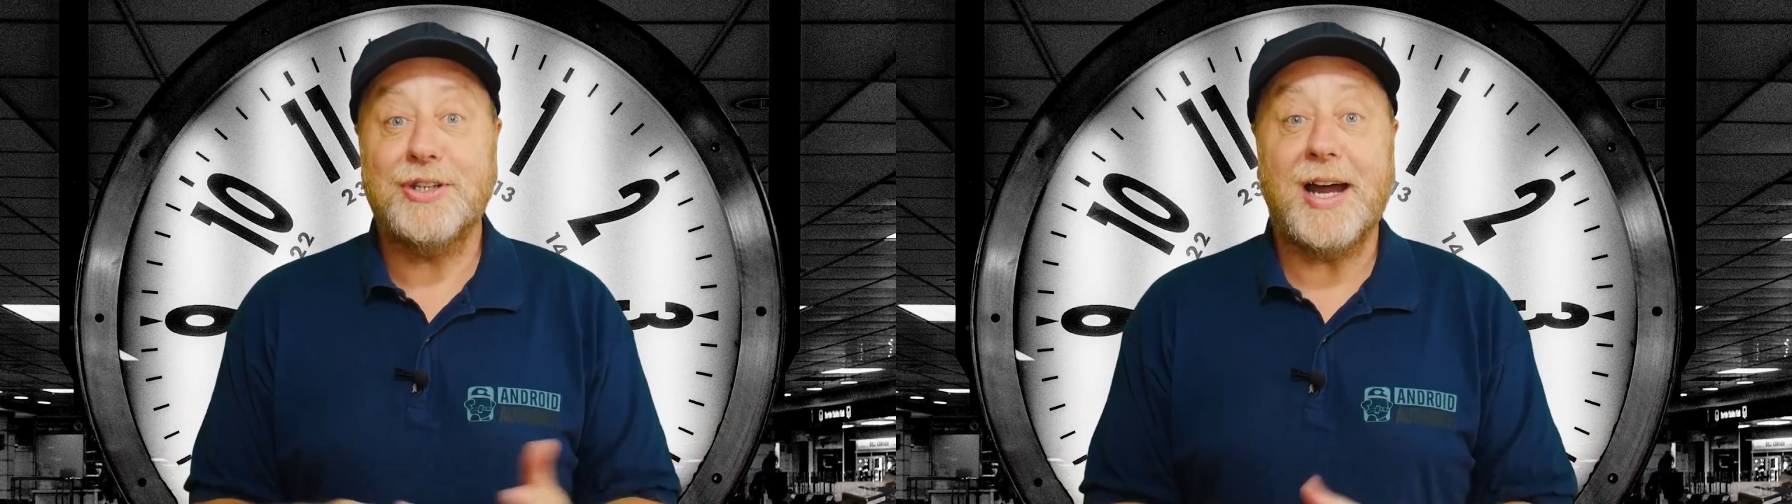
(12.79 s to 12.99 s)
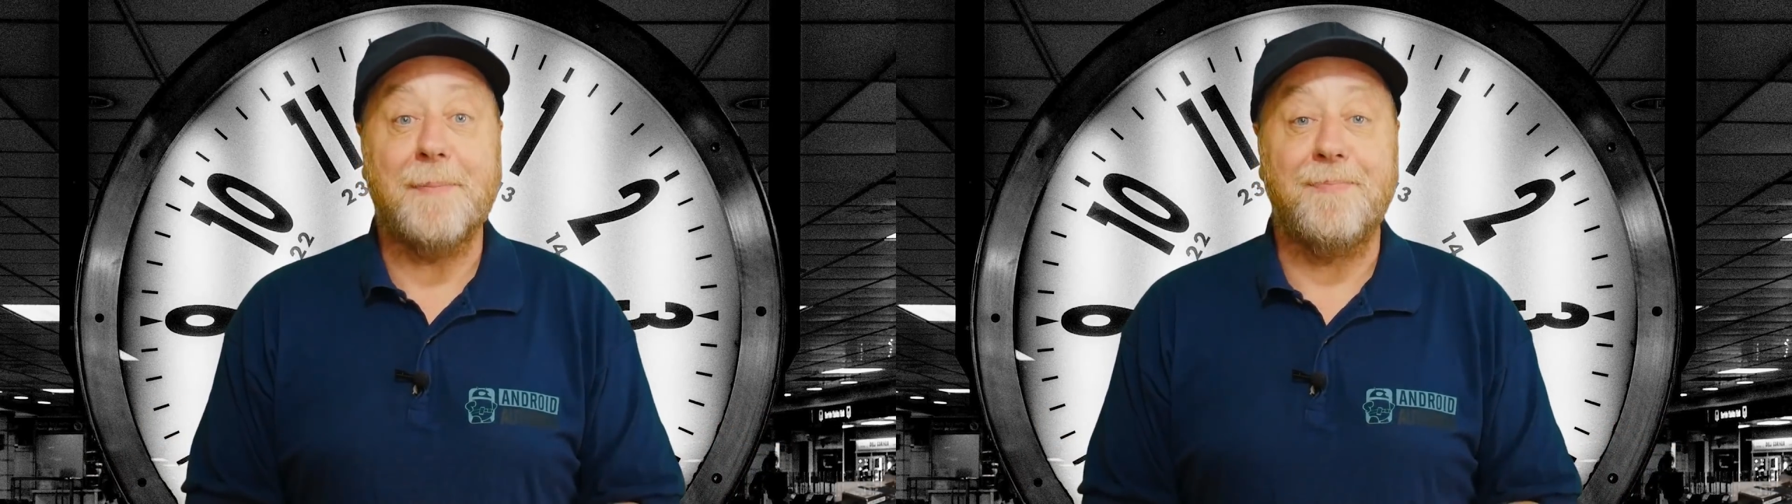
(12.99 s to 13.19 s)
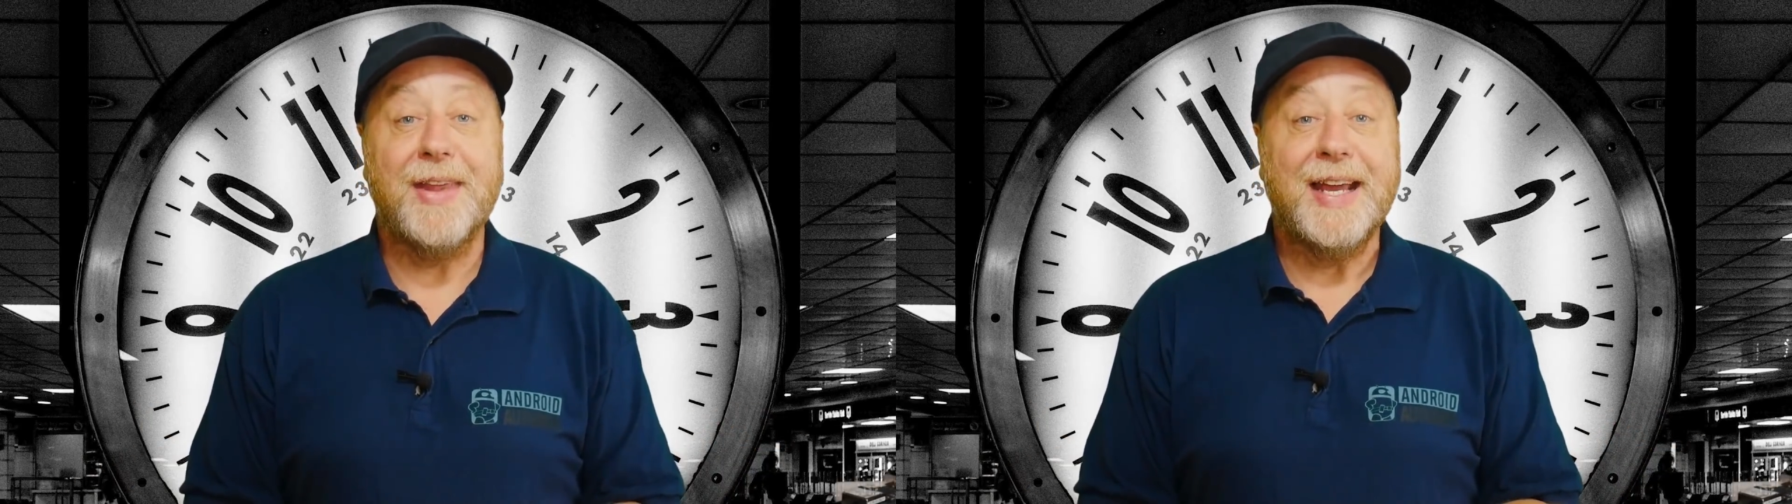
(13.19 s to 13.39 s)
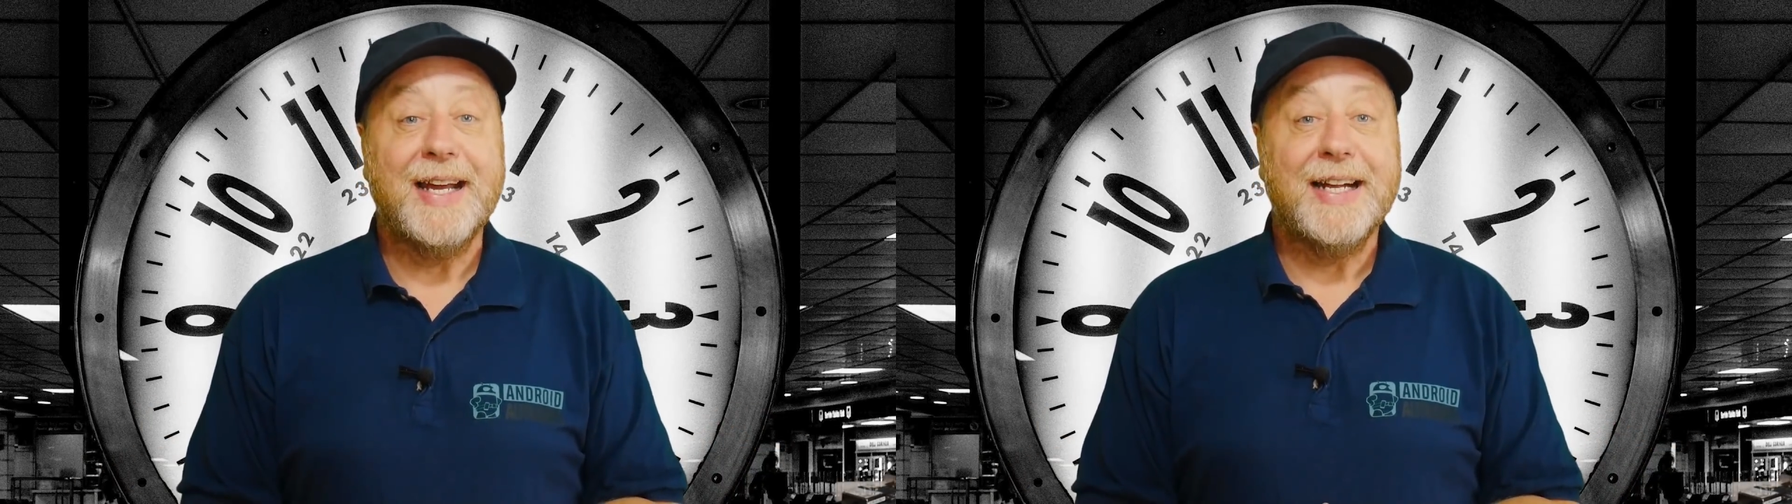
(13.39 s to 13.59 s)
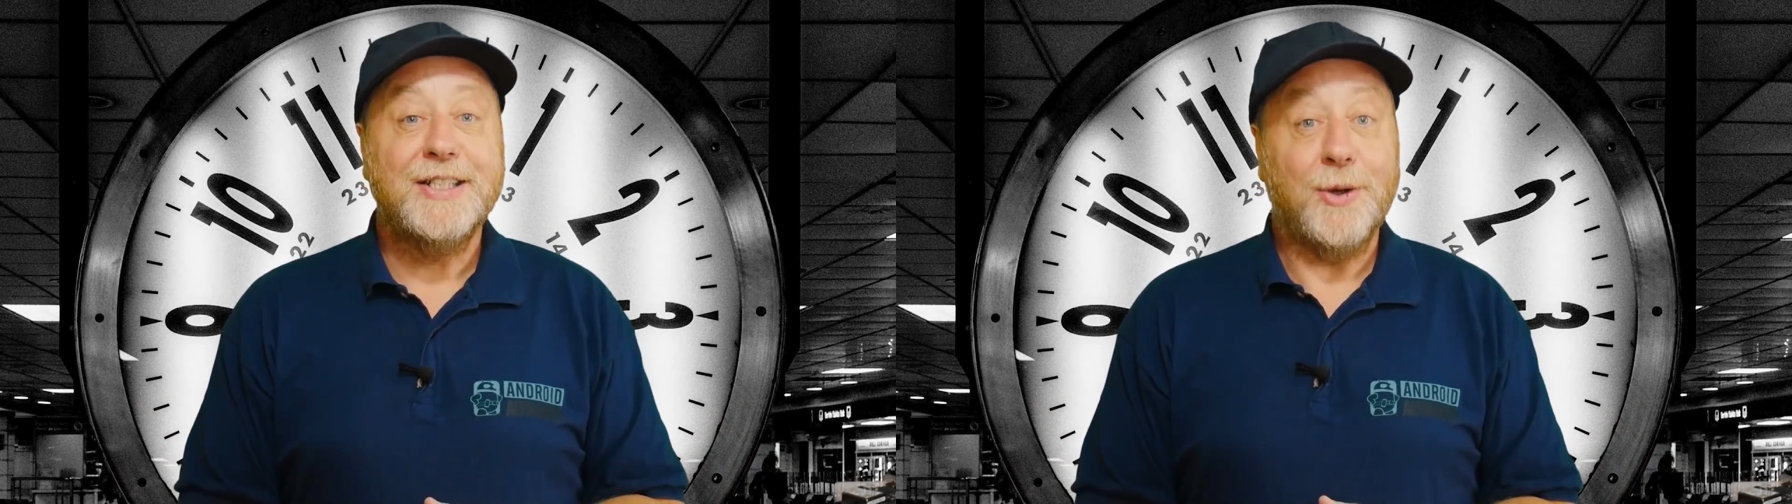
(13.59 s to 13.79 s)
time.
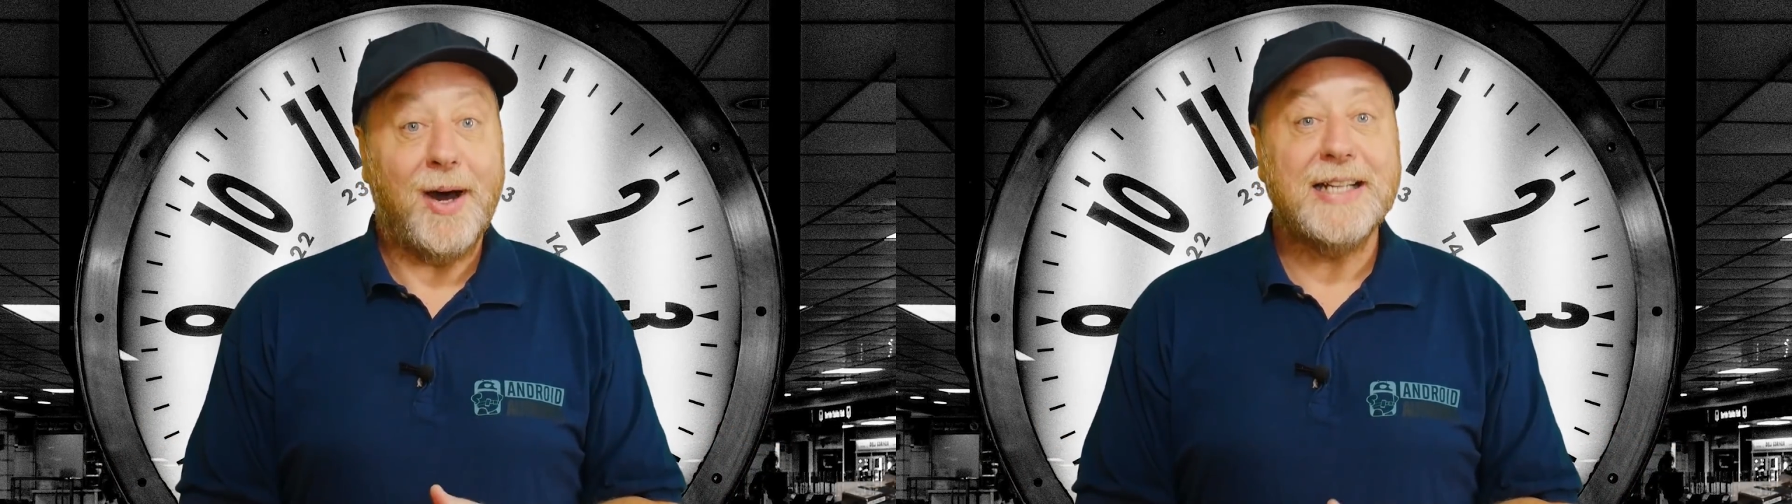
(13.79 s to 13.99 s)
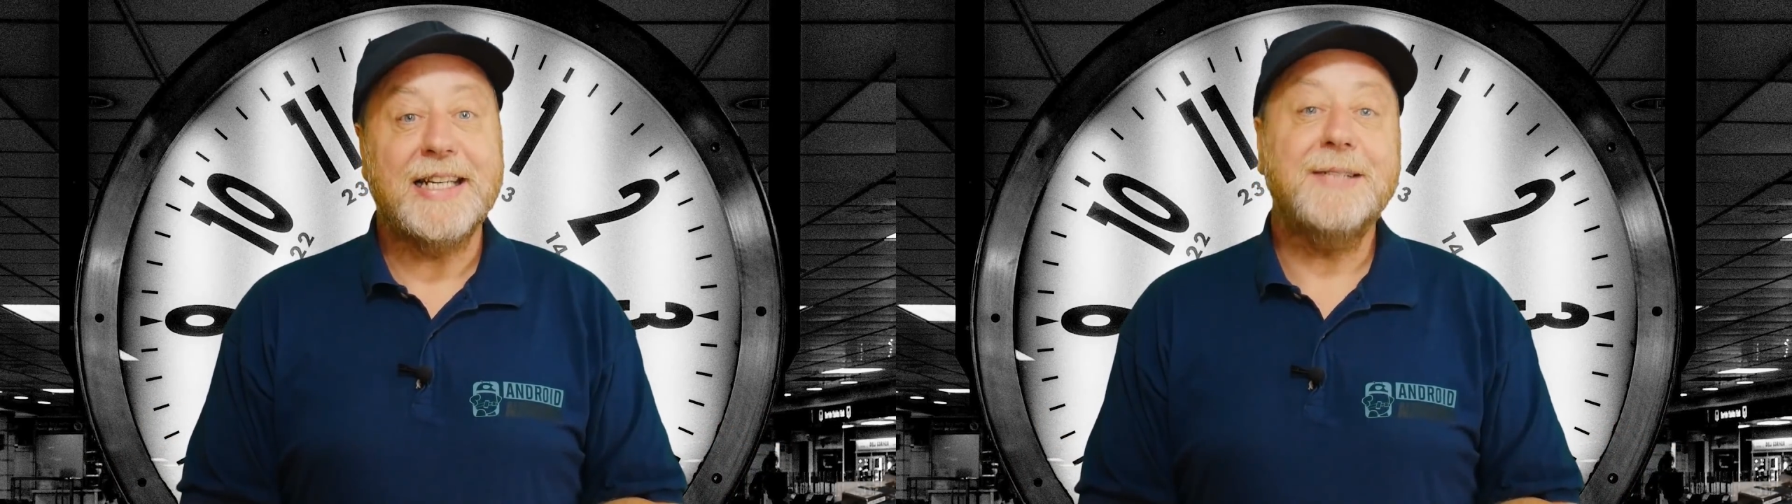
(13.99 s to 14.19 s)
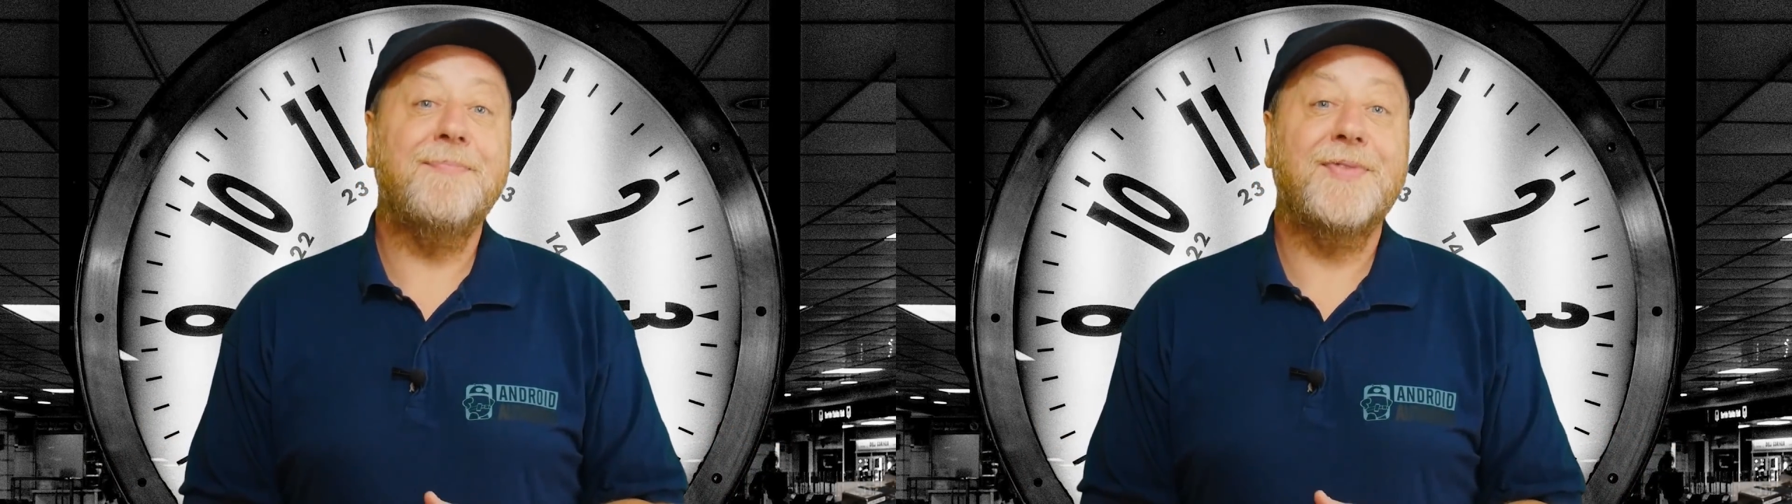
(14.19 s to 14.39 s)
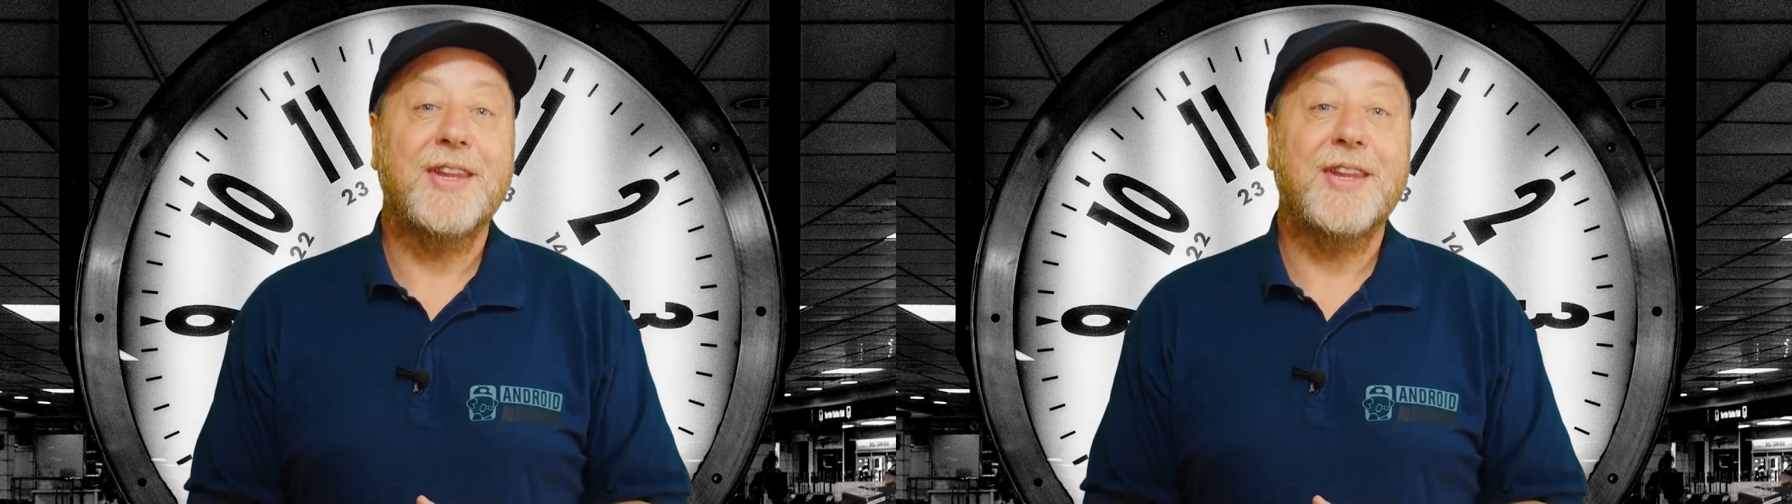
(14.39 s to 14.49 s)
You know what I did?